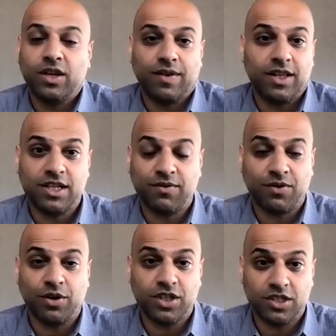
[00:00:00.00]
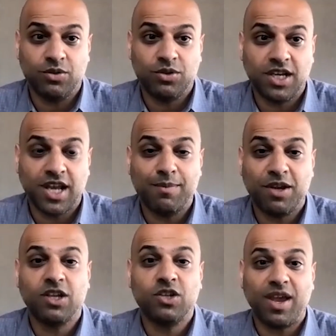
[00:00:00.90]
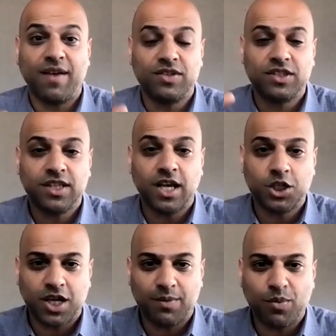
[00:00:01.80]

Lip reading: really difficult to do today because we have such